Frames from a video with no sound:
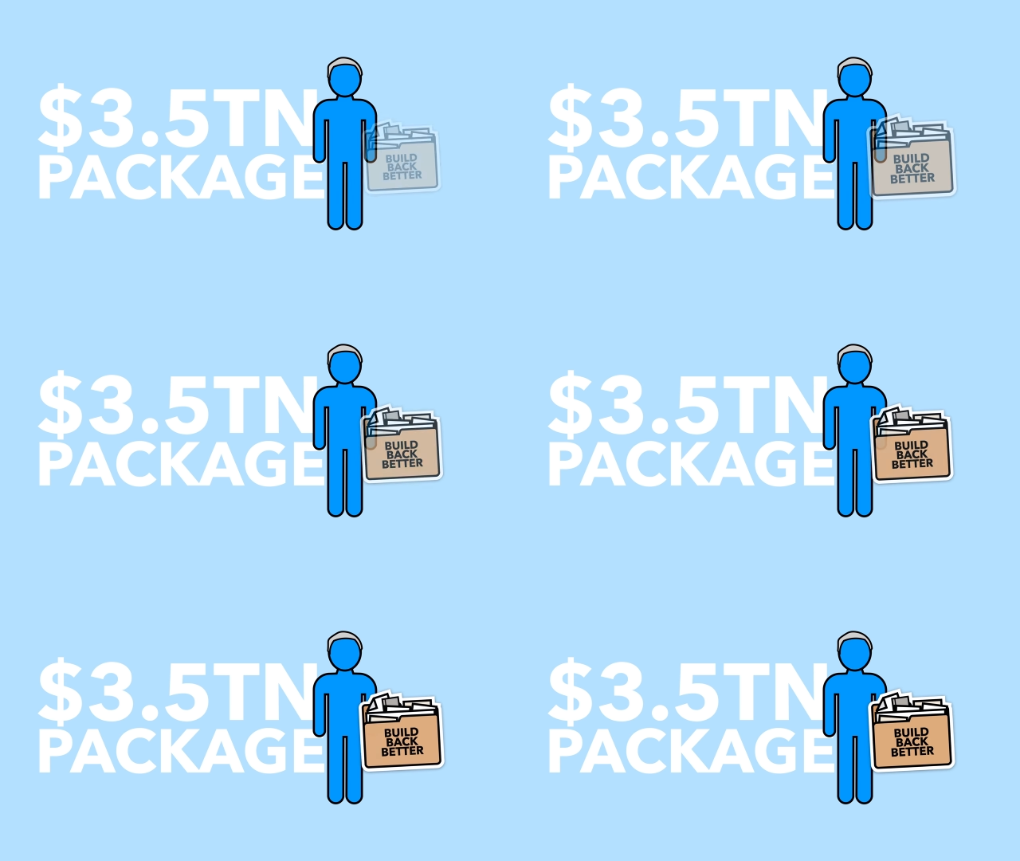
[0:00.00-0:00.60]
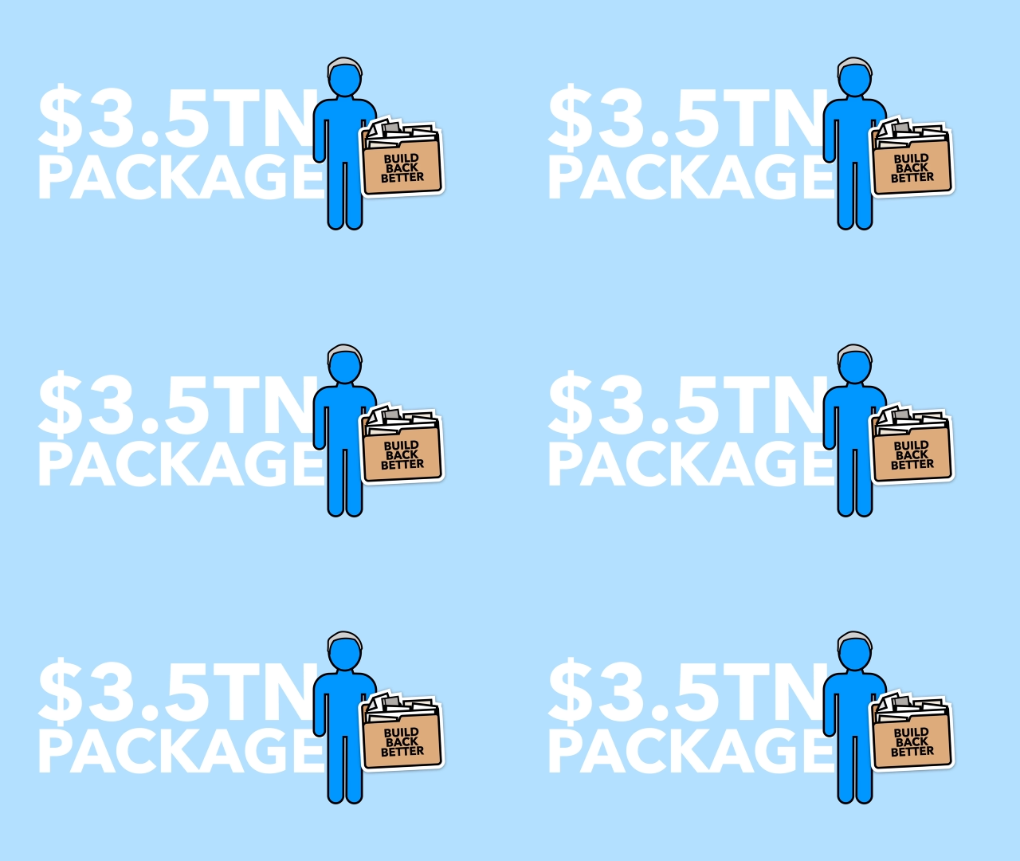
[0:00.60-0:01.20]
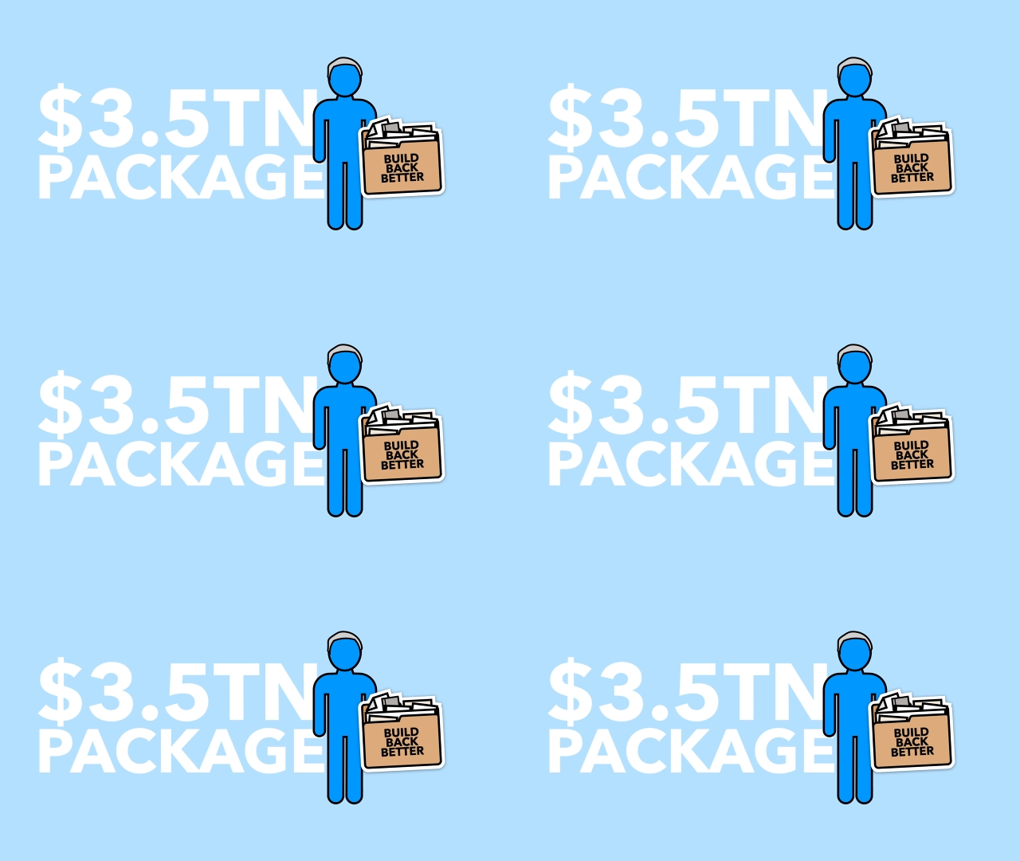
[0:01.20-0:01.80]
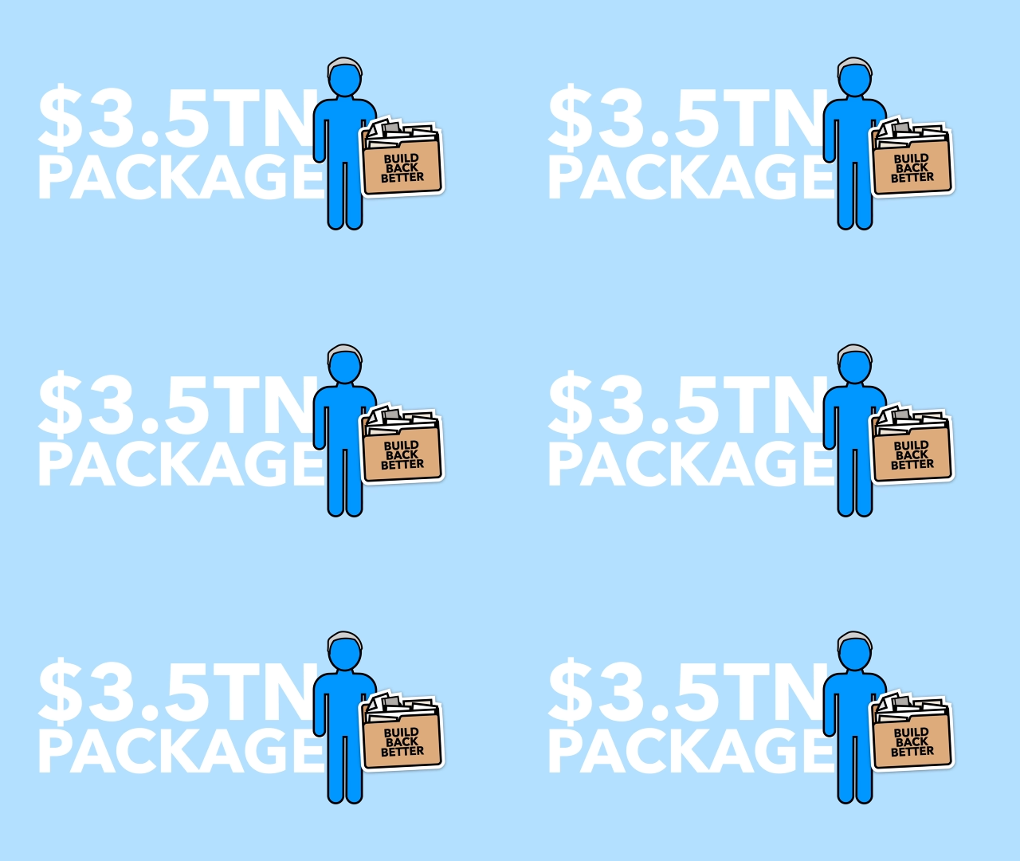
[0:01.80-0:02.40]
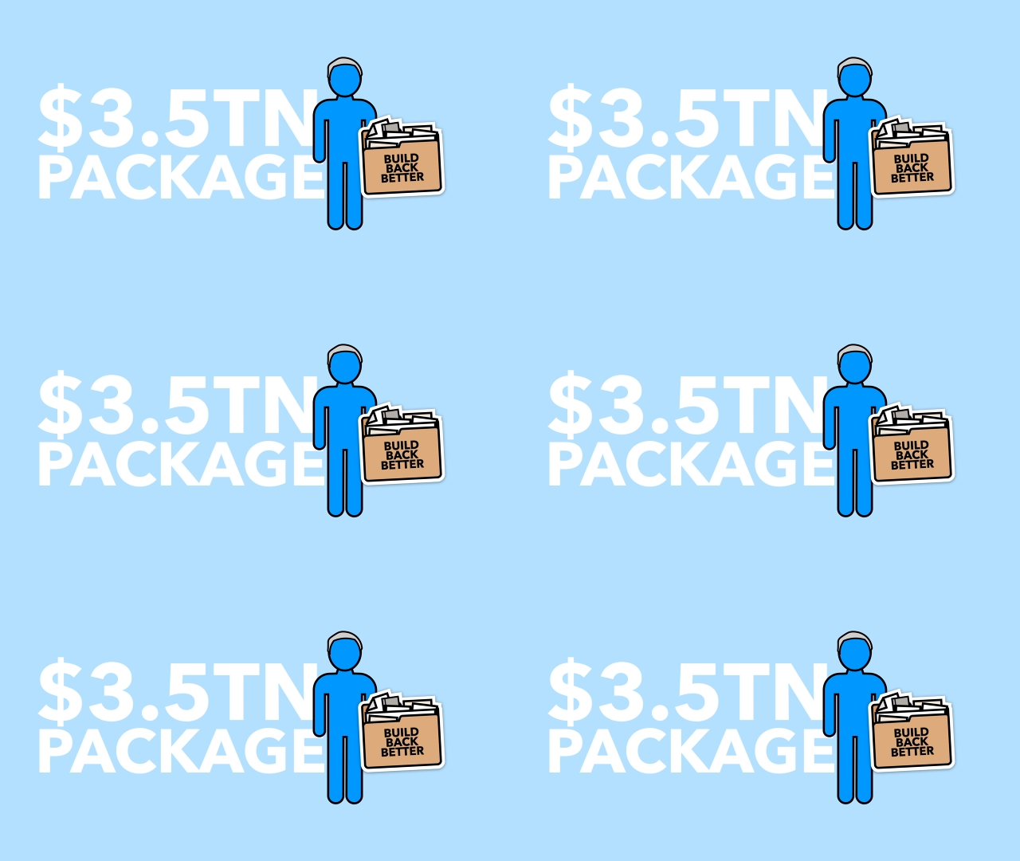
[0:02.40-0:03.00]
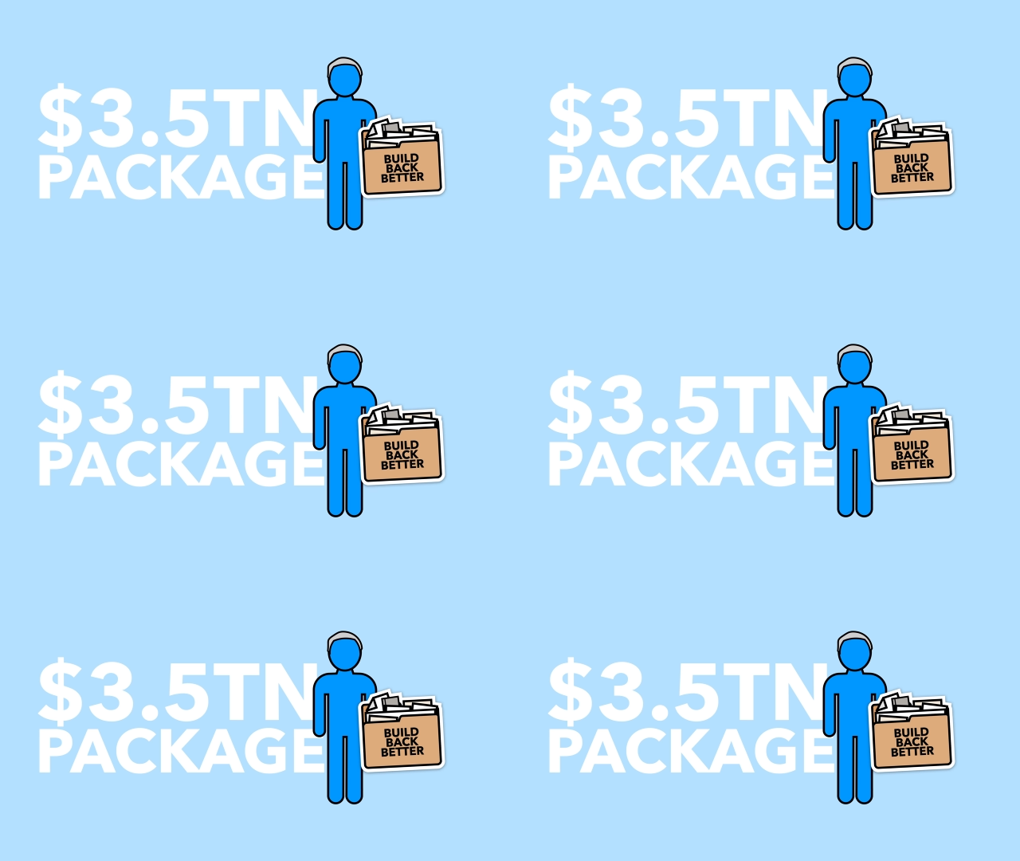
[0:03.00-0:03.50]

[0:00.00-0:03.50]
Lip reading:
Nobody's mouth can be seen.